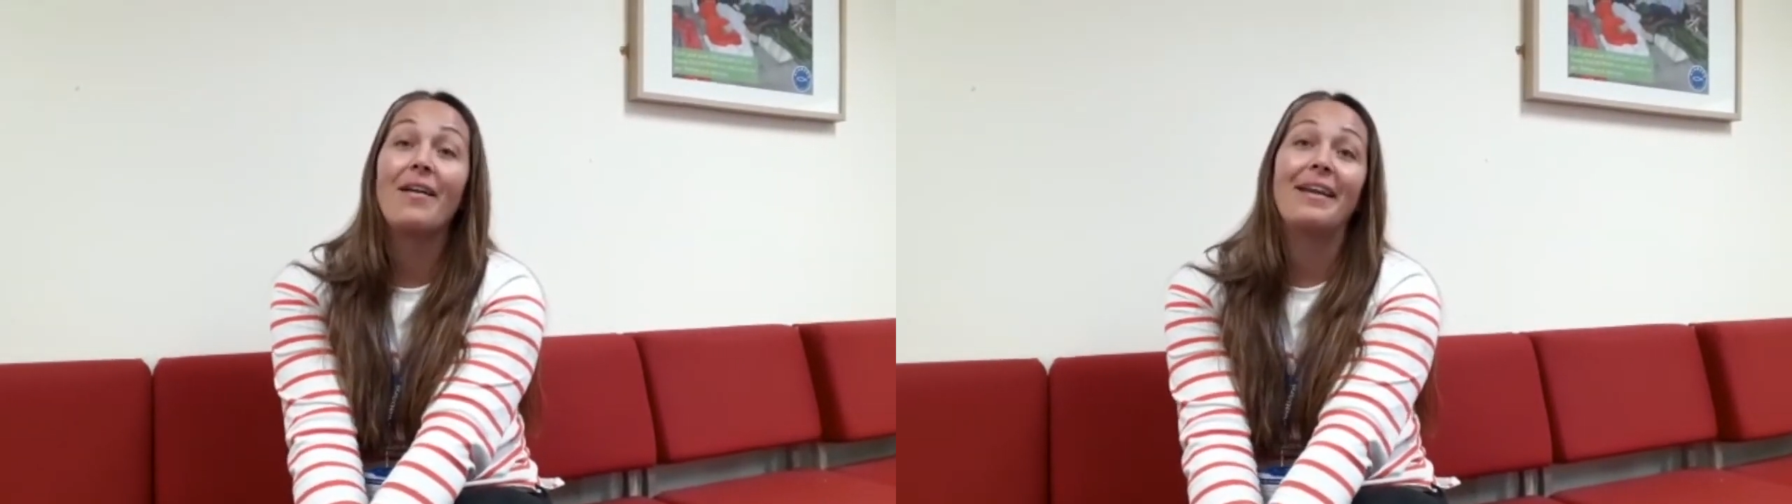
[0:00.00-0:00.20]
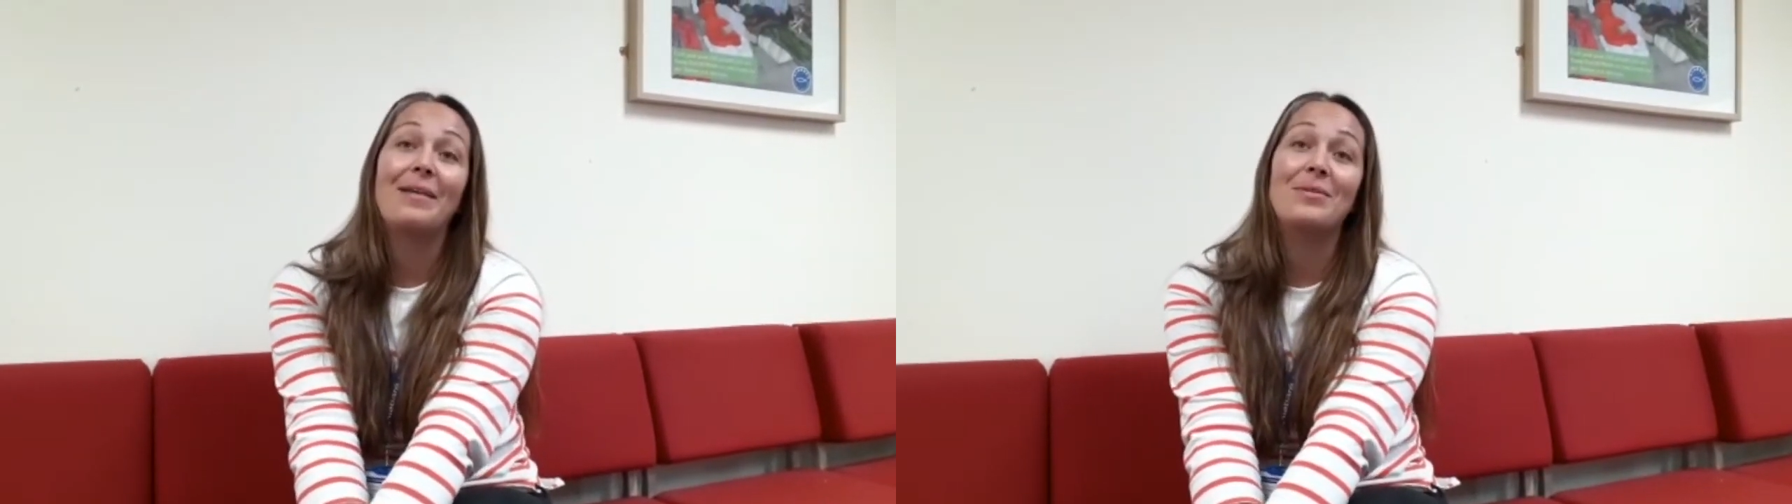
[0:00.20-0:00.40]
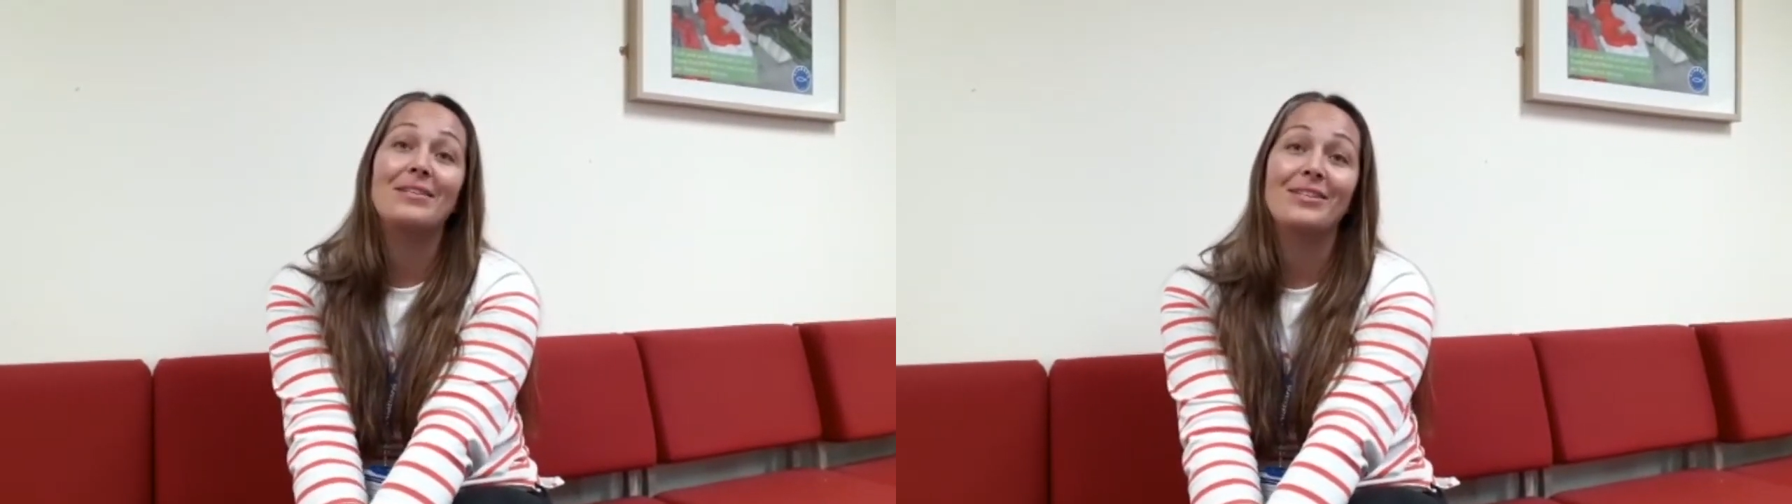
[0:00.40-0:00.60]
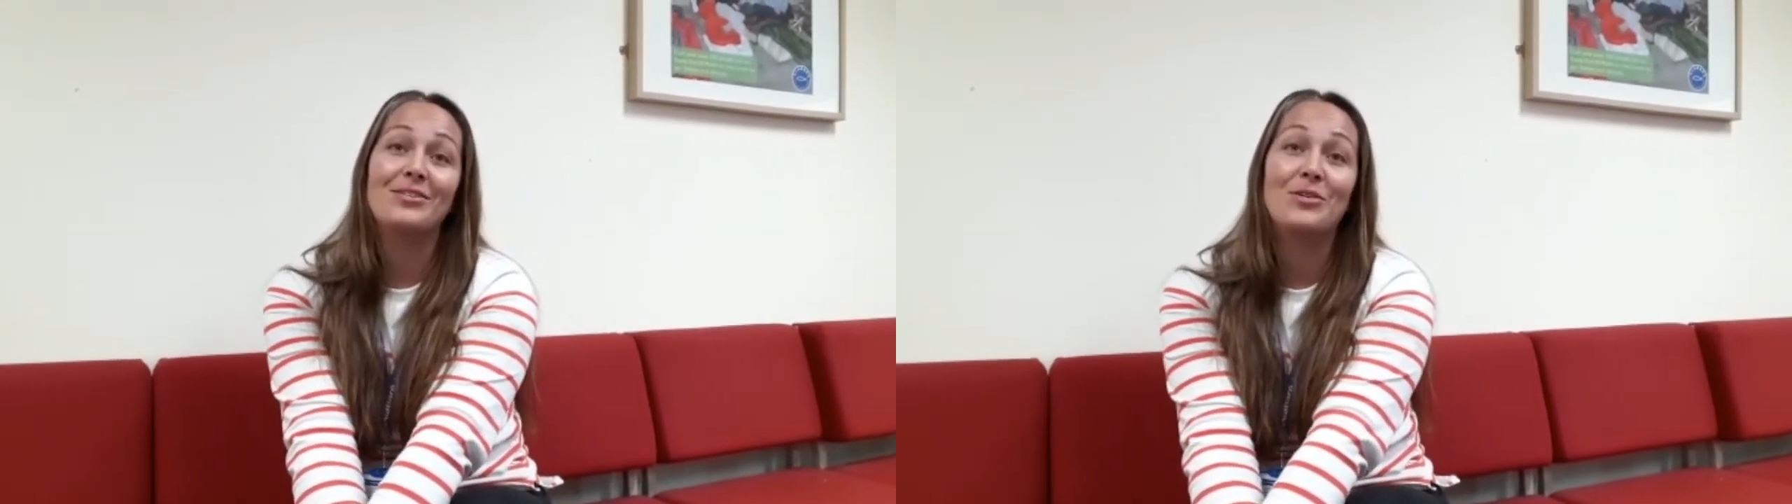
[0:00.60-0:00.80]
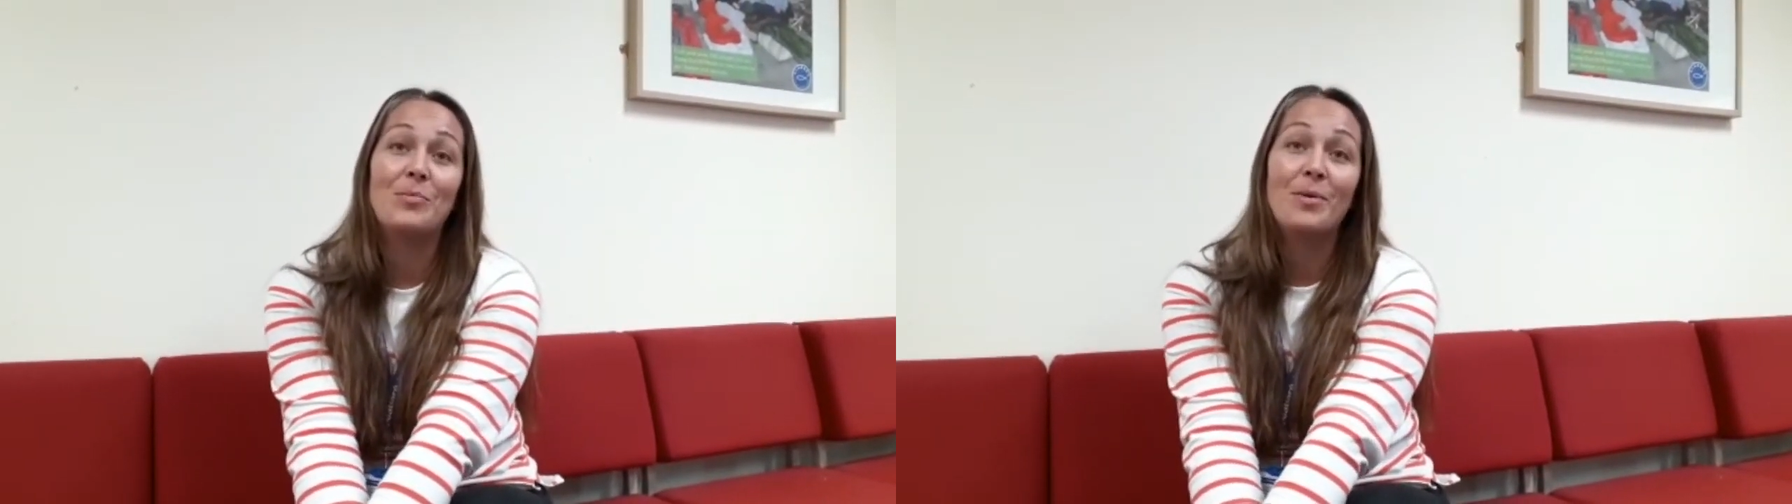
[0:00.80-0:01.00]
came into the
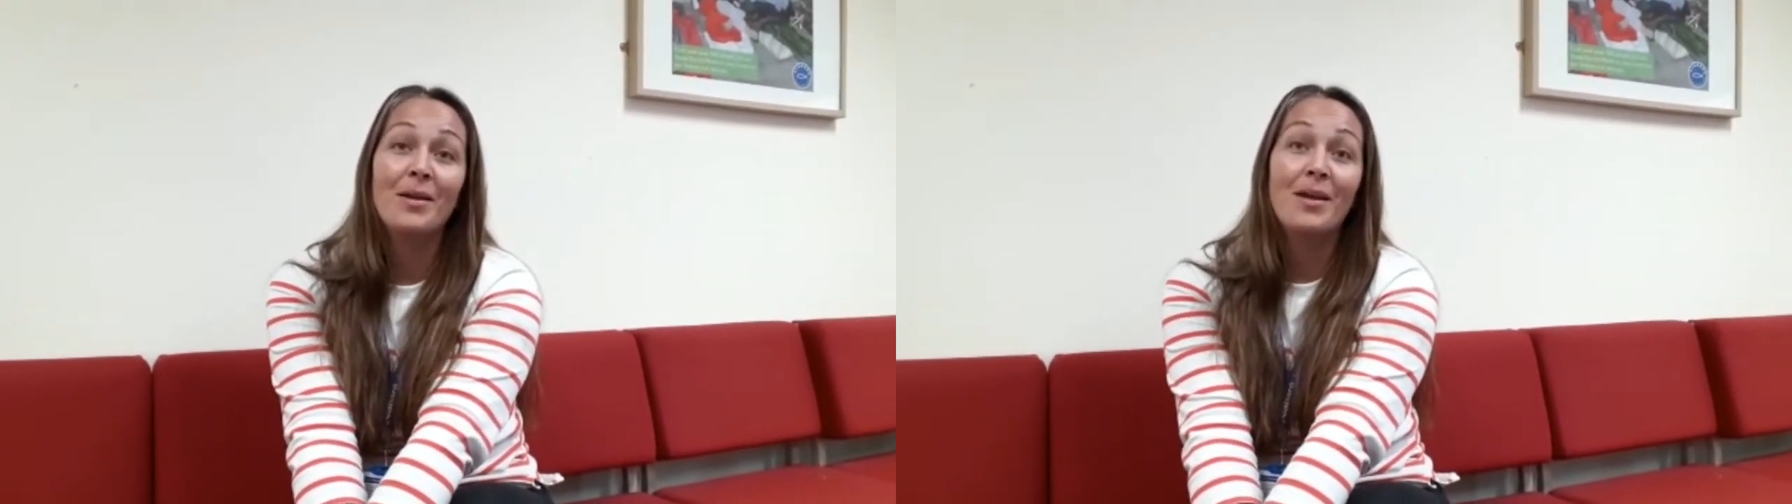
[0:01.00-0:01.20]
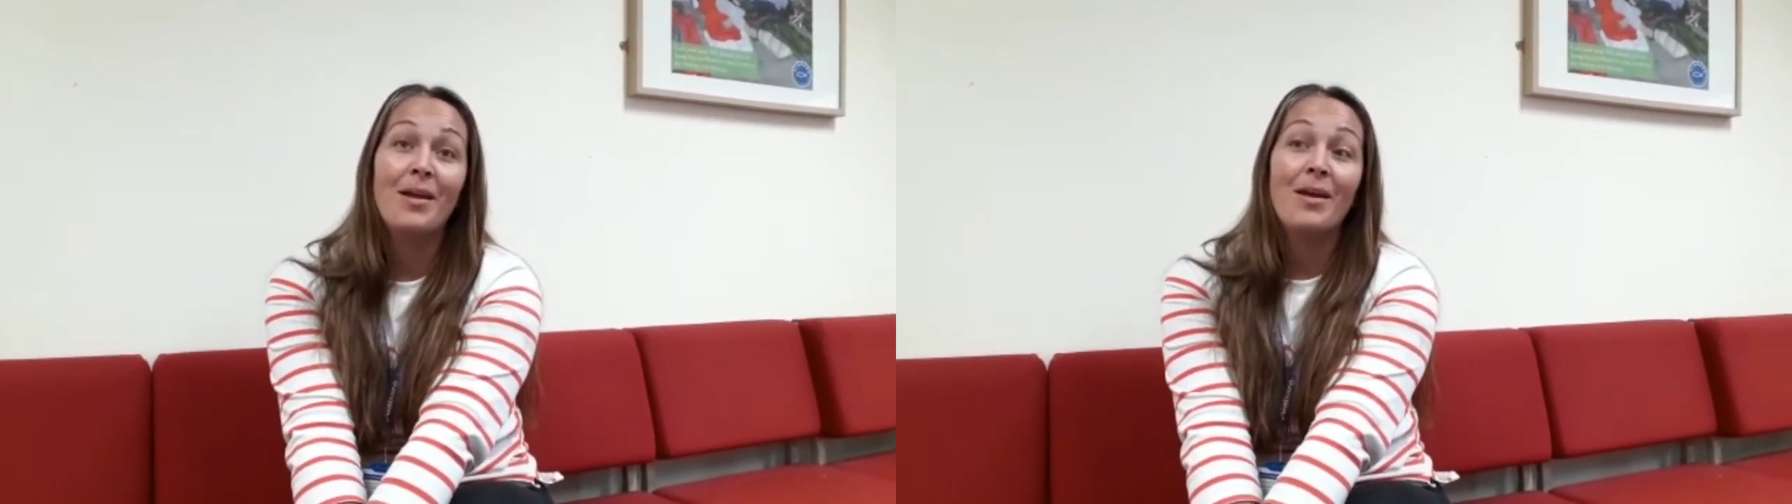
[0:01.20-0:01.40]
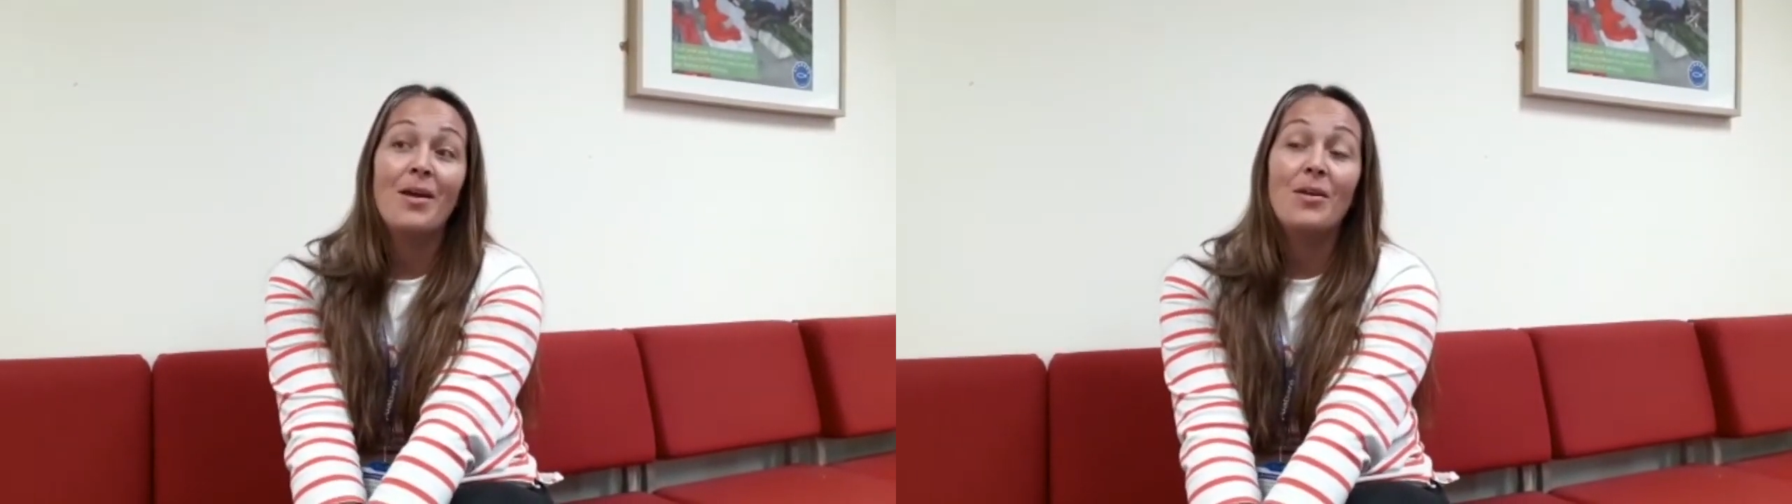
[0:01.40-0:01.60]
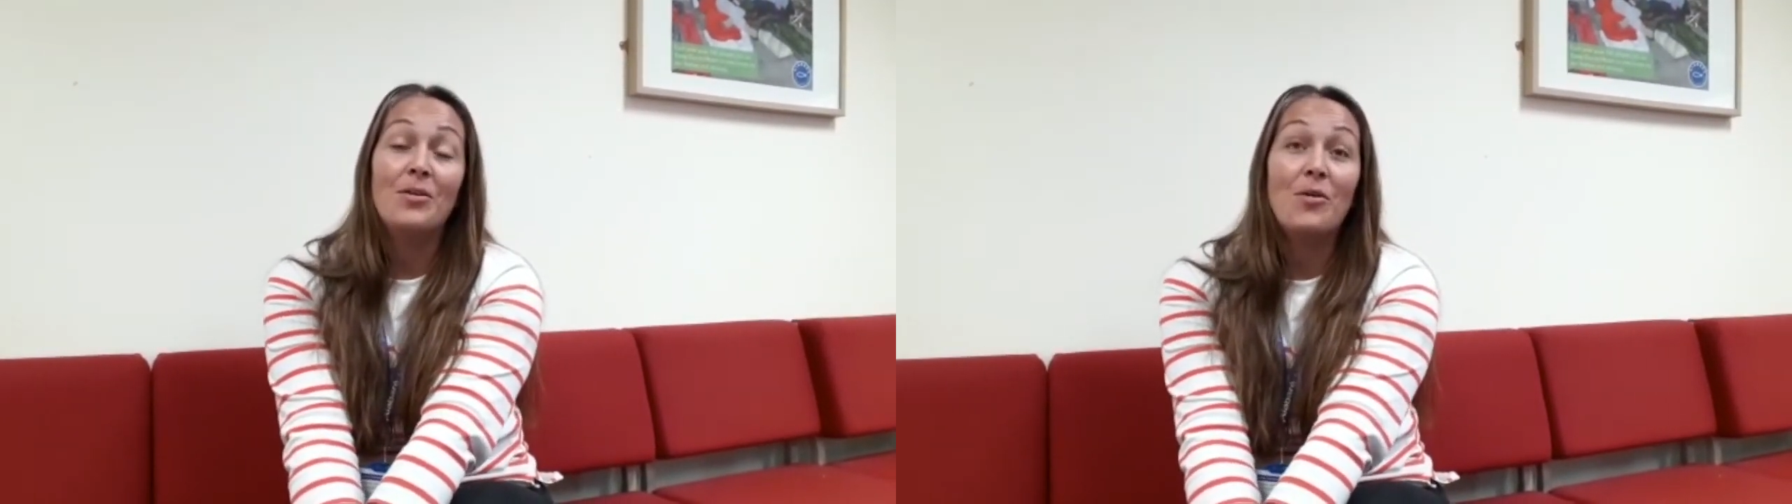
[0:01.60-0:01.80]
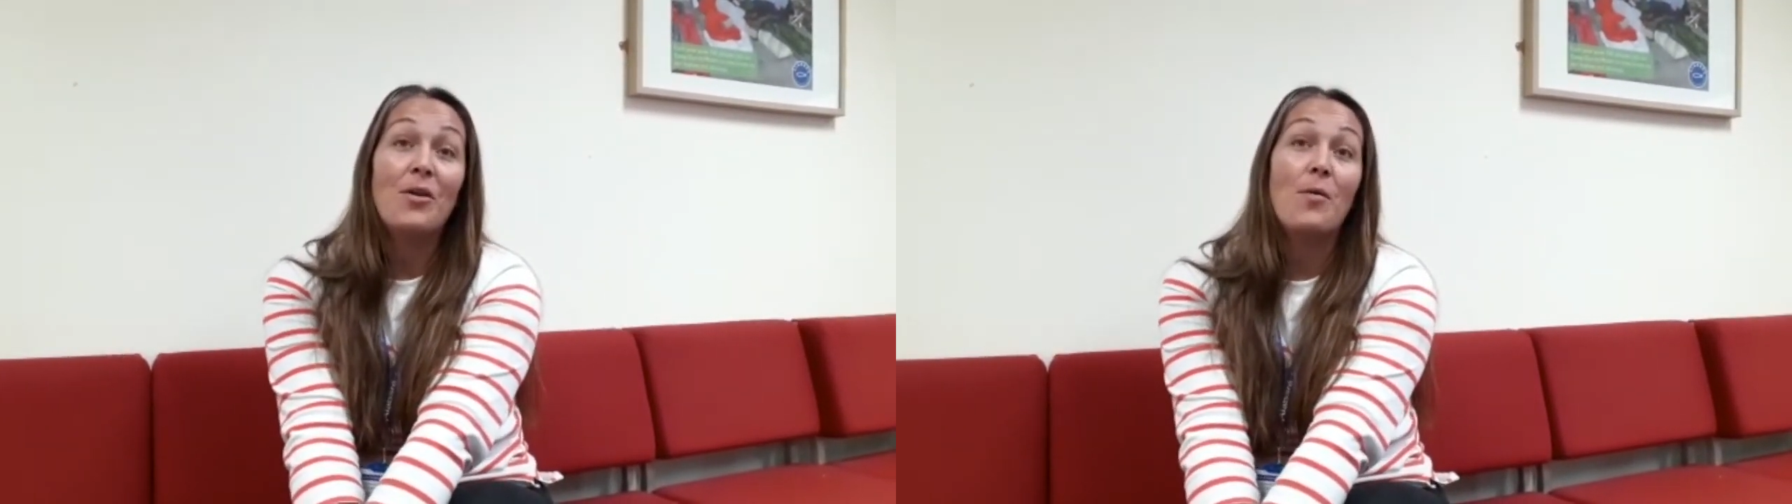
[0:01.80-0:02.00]
job
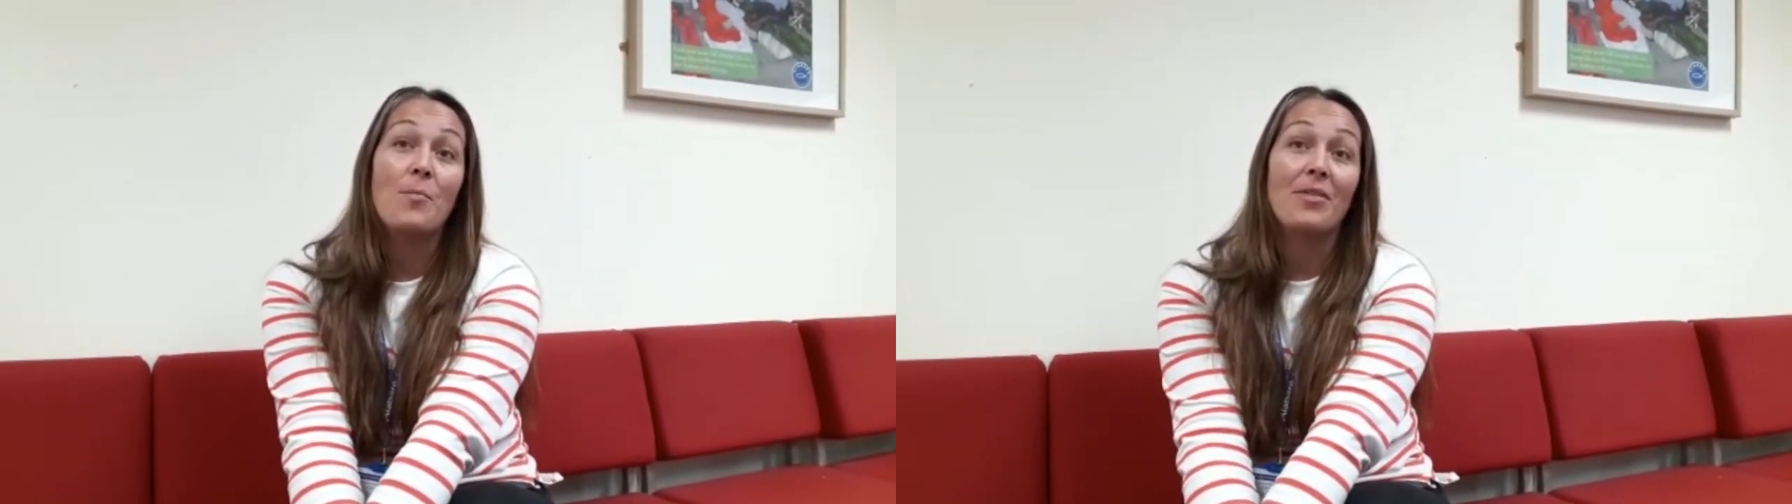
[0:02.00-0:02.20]
not knowing